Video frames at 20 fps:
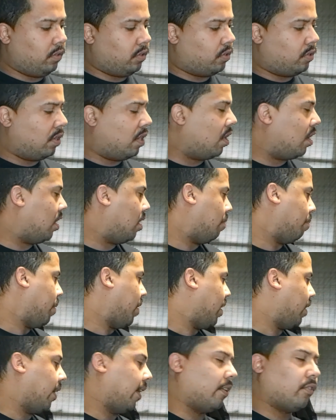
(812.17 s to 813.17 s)

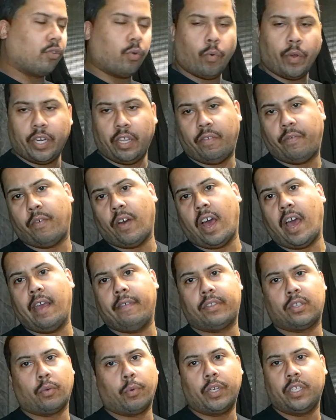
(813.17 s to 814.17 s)
like
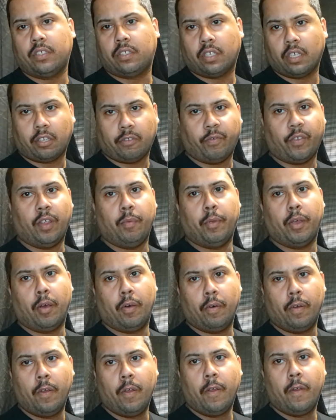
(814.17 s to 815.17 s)
25 26
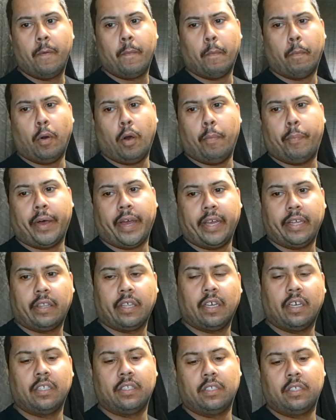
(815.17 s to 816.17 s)
female ball
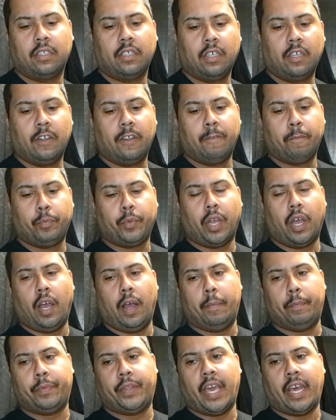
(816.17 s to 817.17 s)
pythons
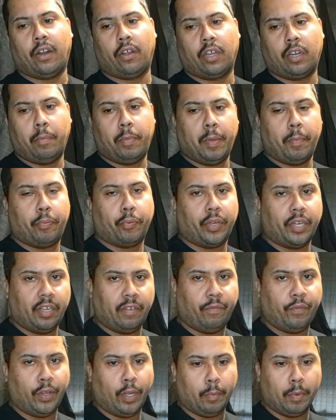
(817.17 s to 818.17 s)
that are going to be breeding
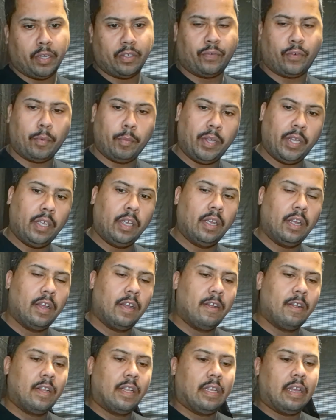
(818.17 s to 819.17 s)
females for me.
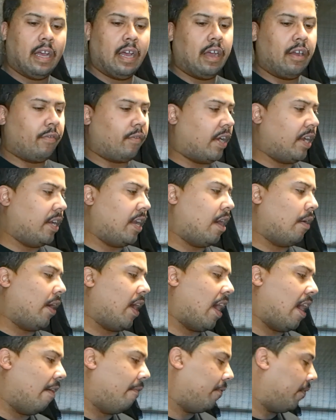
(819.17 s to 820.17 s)
Right now I
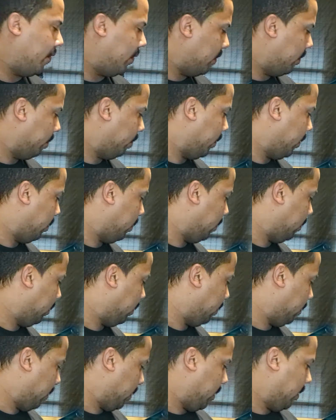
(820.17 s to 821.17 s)
have
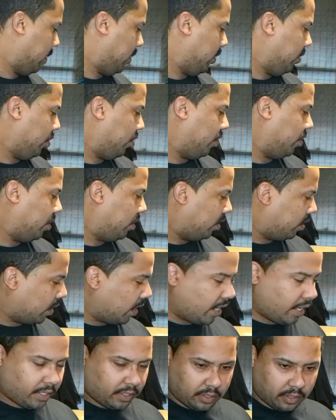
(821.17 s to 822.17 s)

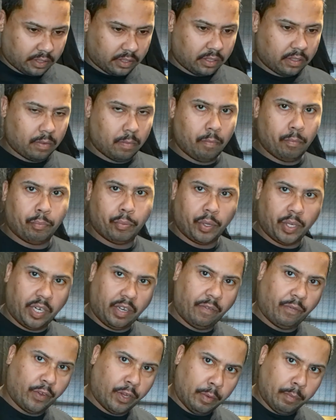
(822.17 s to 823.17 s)
6 breeding
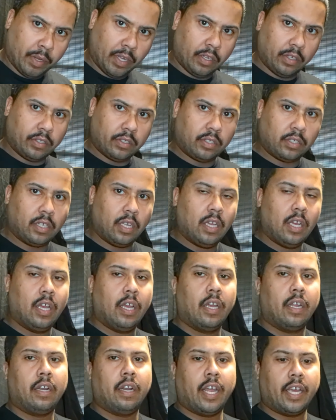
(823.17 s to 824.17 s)
females.
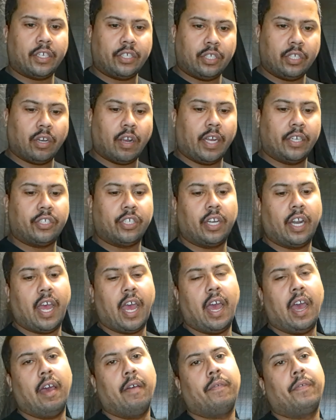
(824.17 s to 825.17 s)
Next year I should
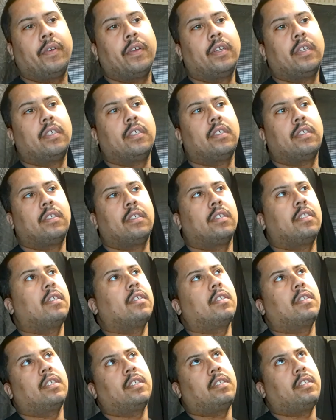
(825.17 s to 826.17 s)
have,
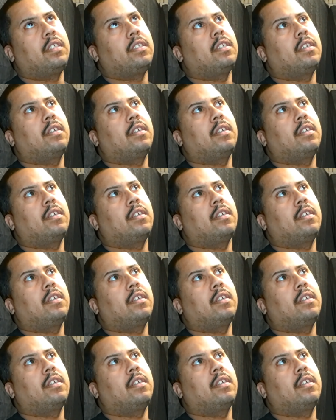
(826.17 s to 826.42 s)
let's see,